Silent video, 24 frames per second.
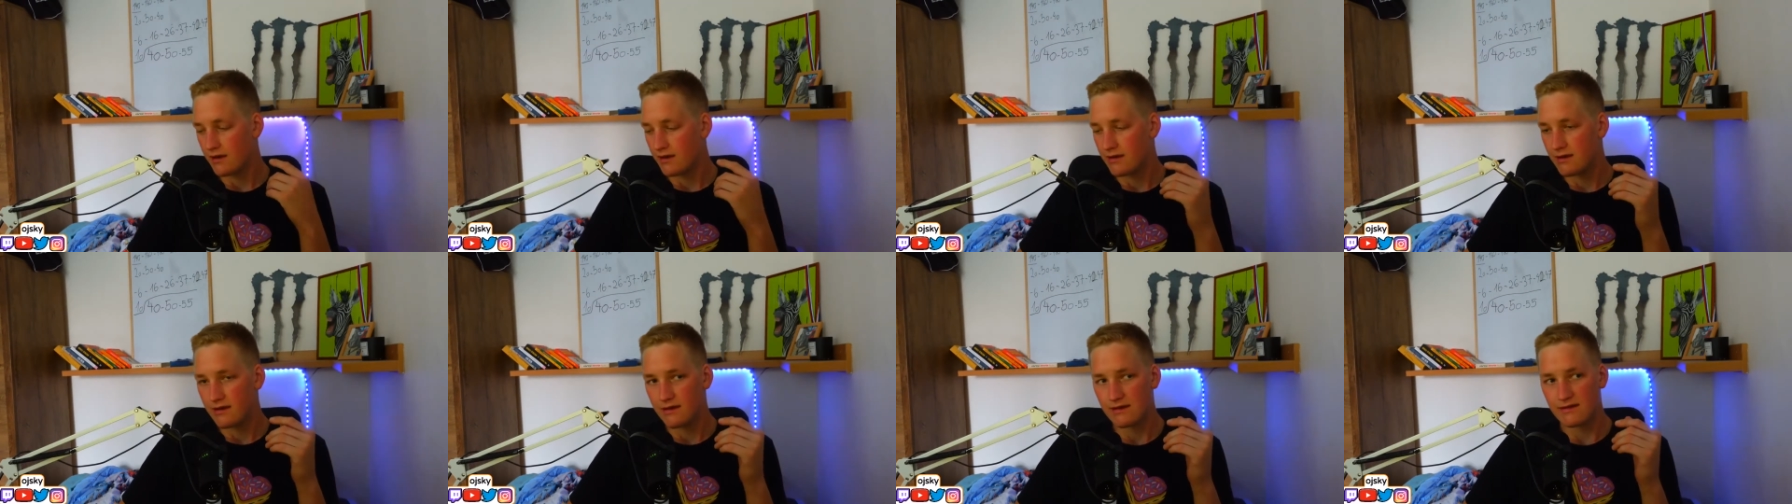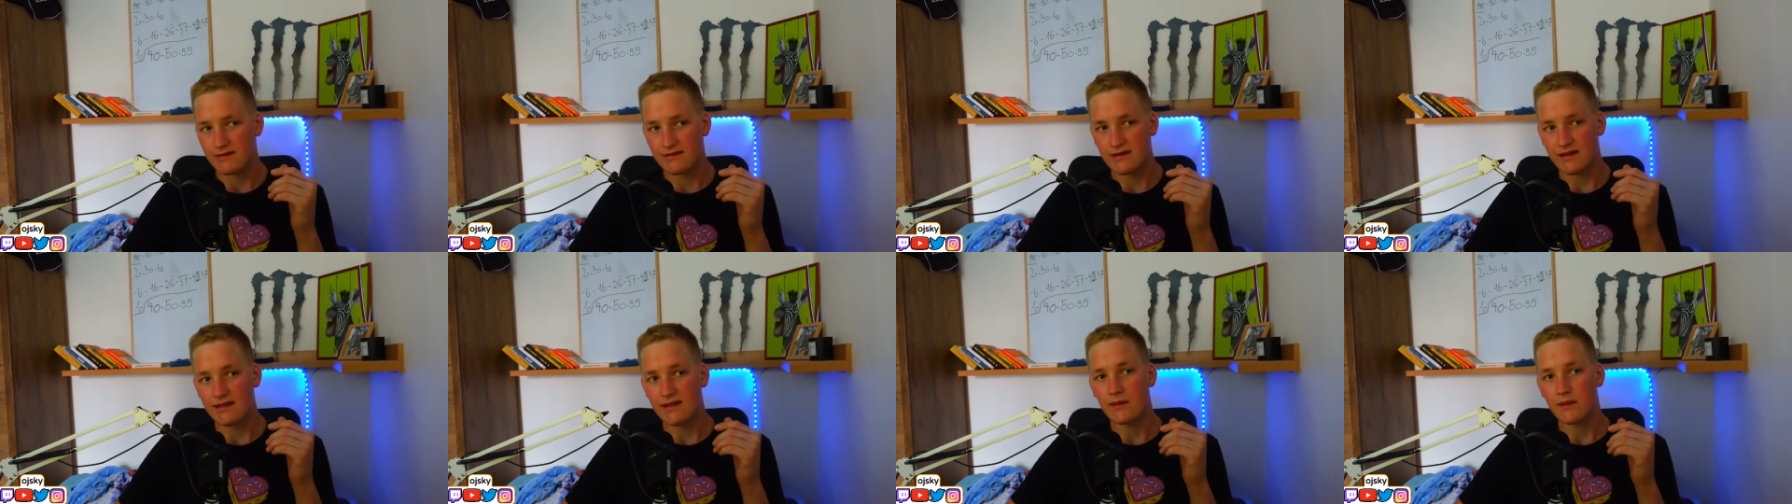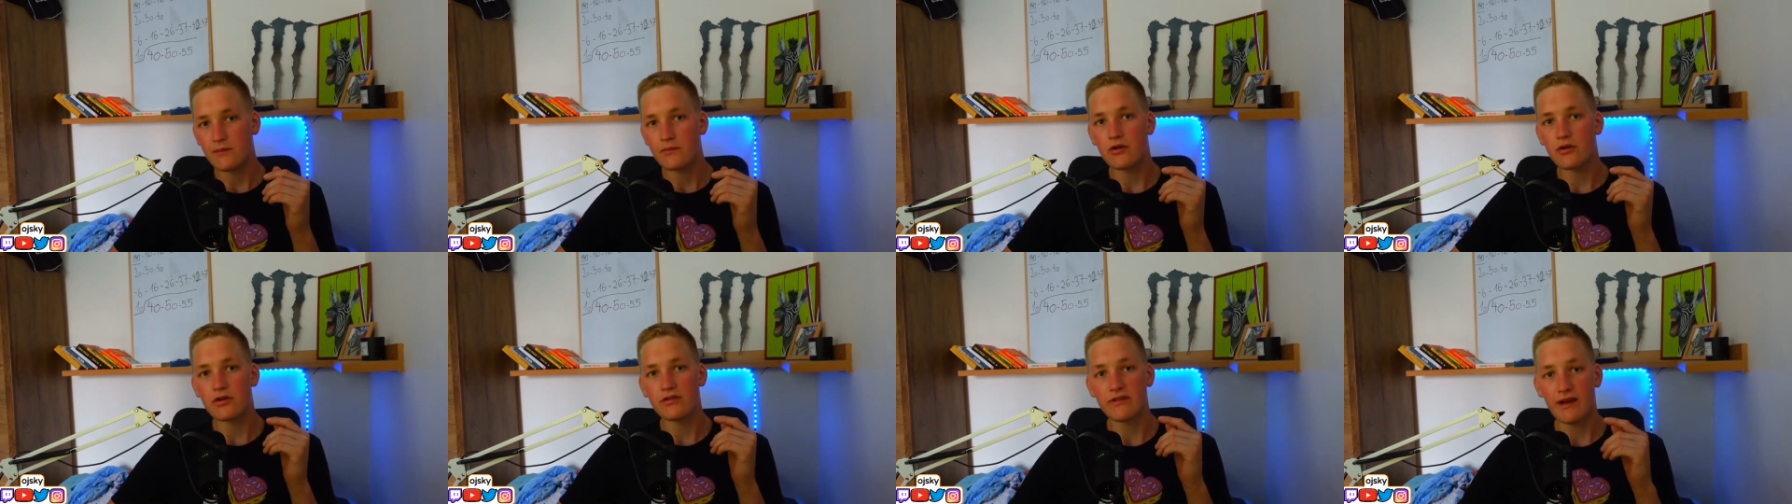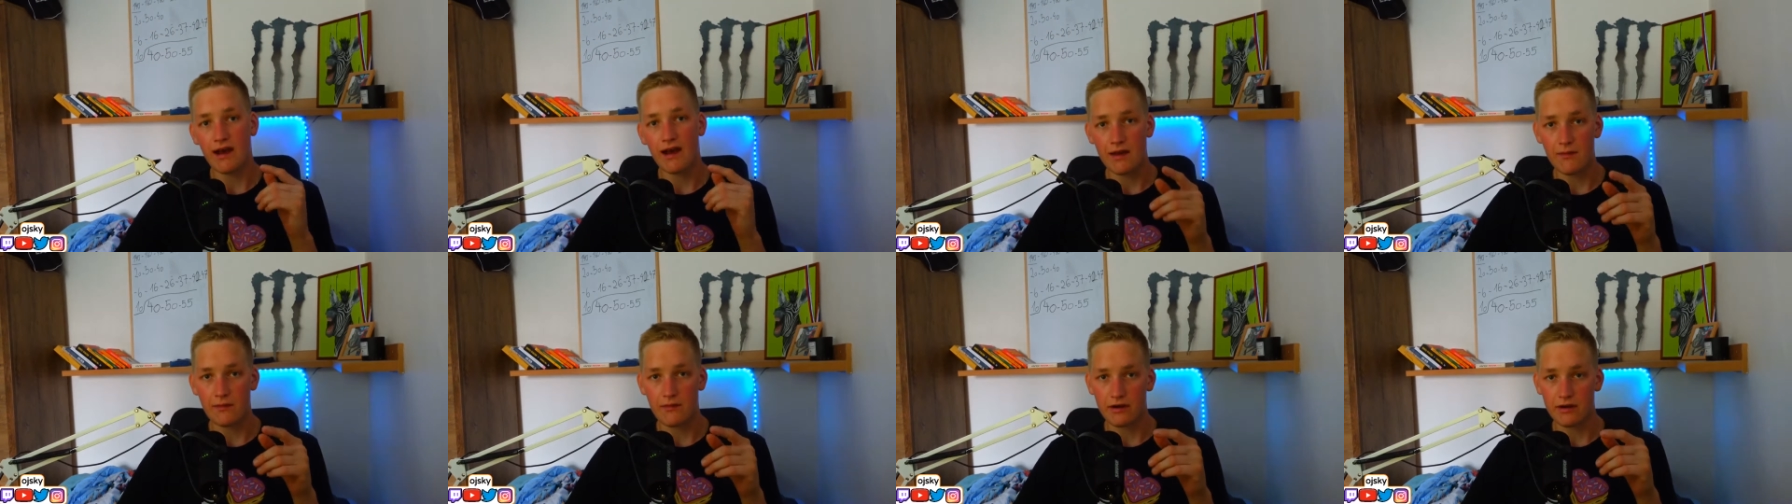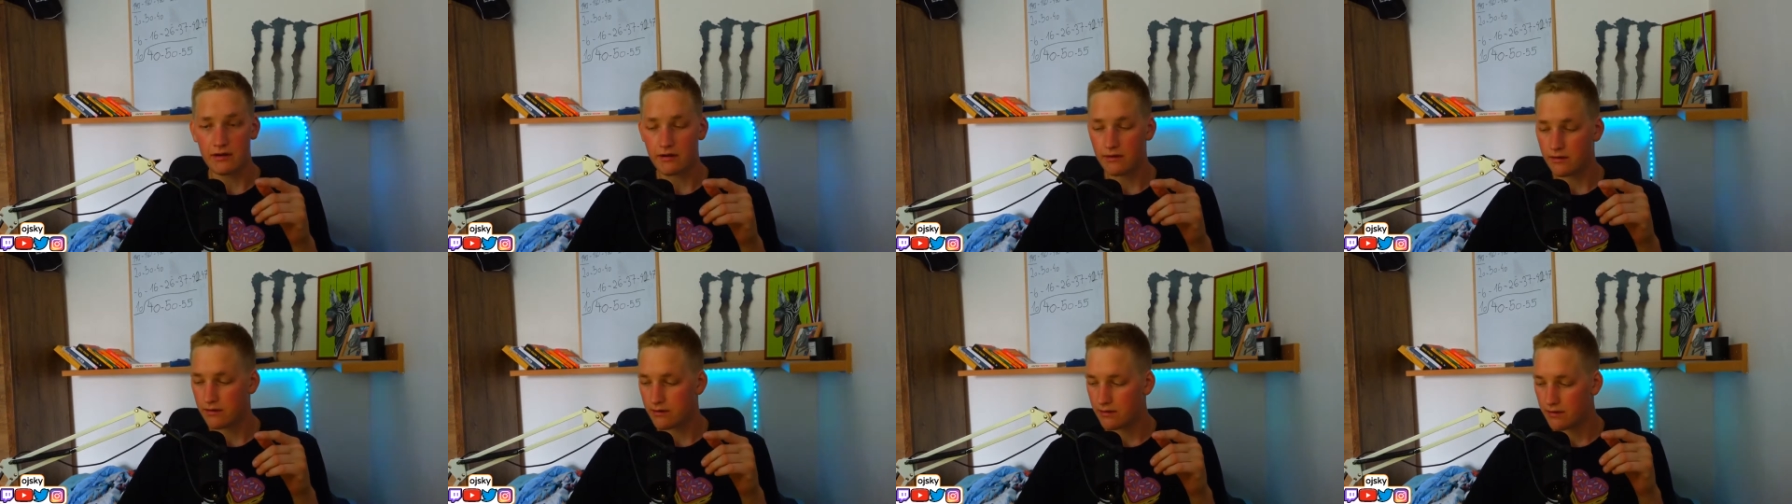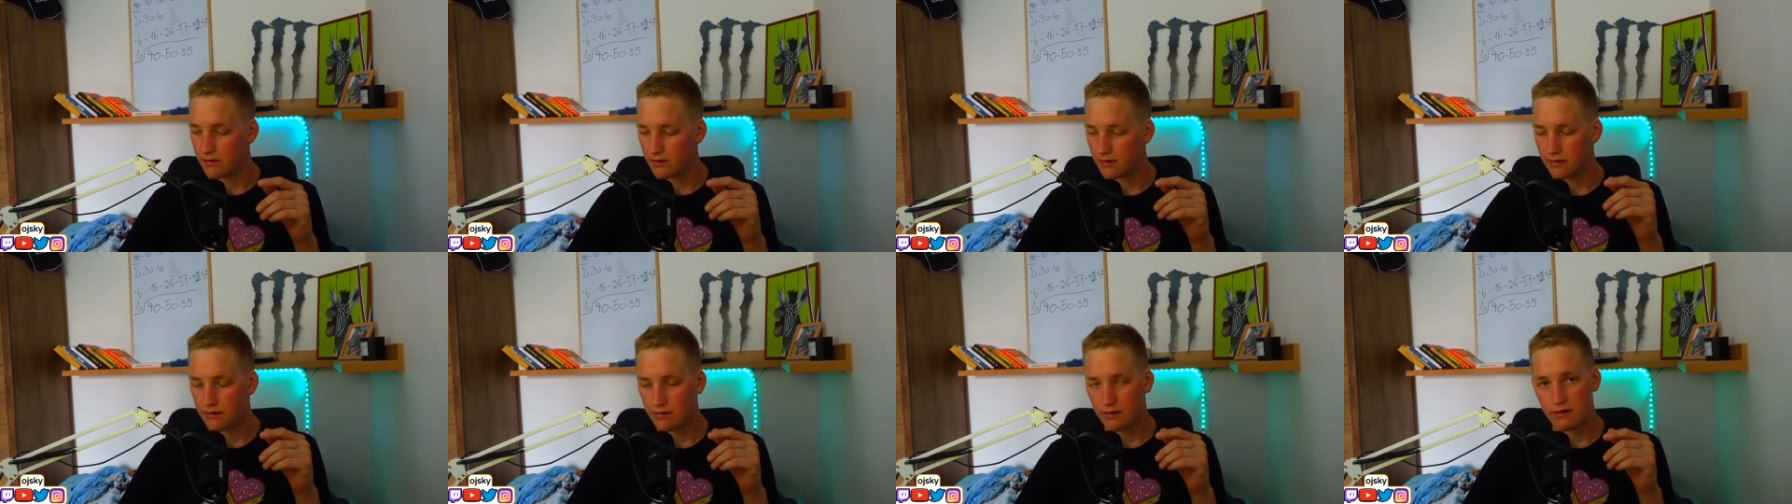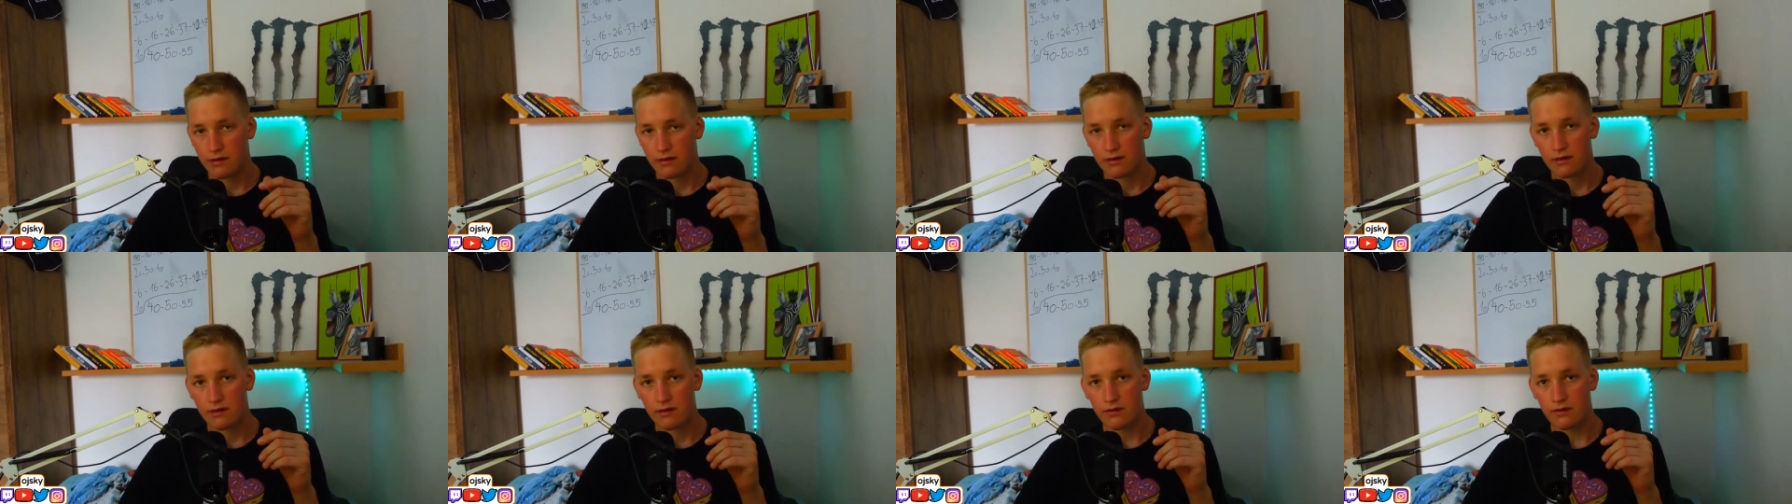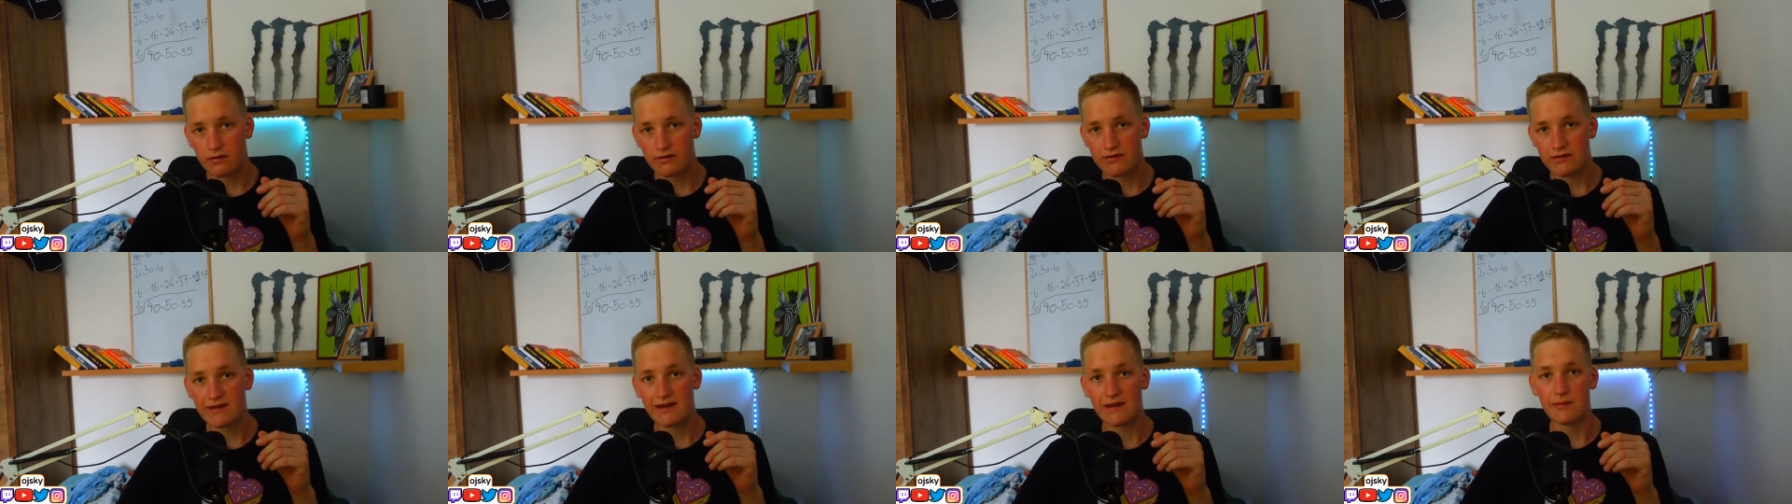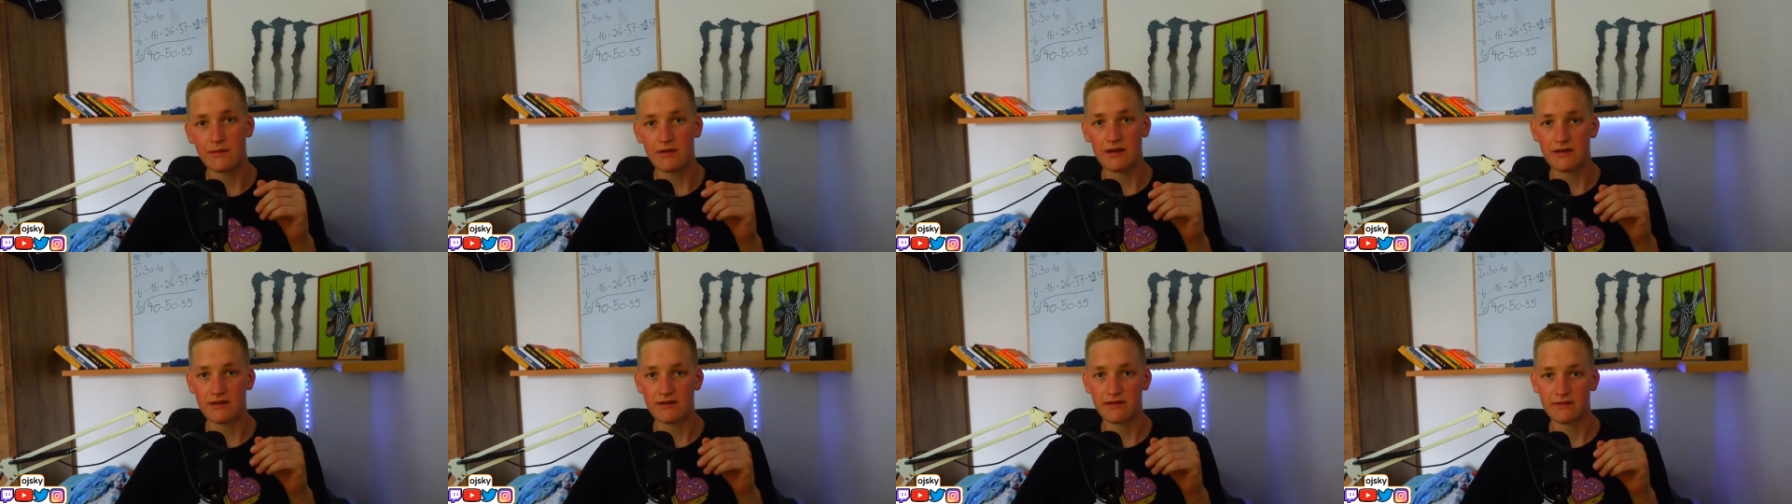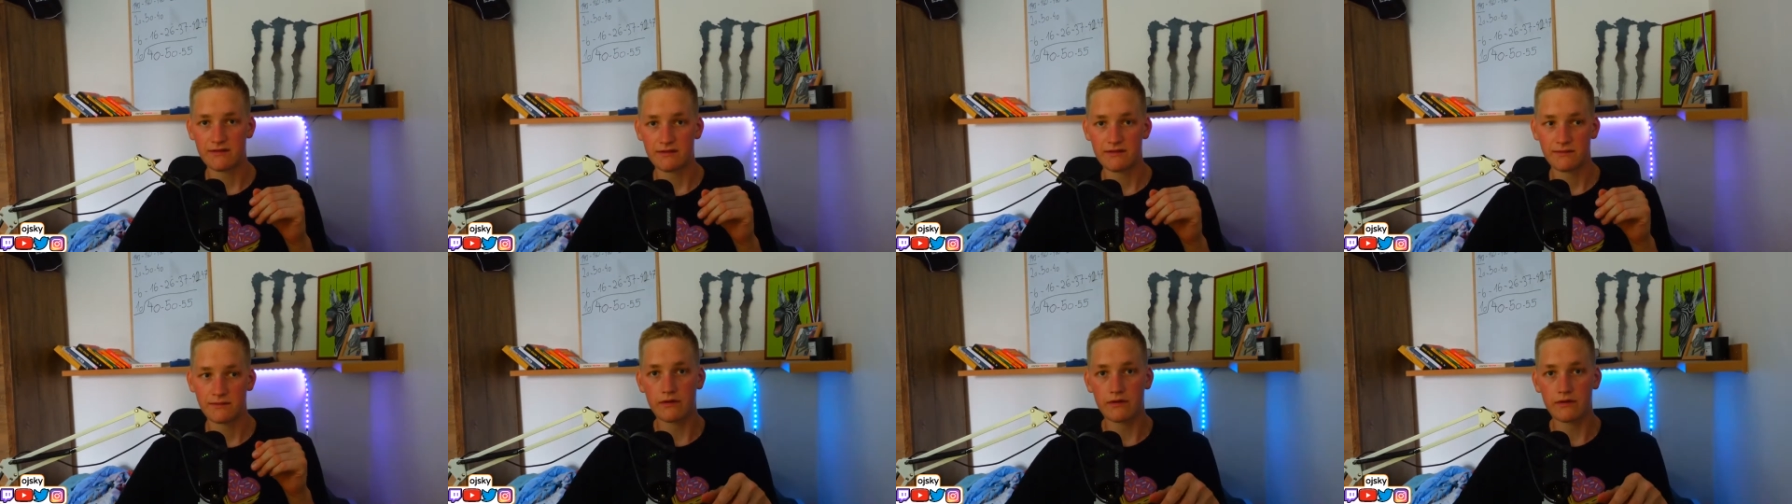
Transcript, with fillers: Set up your timer on 3 minutes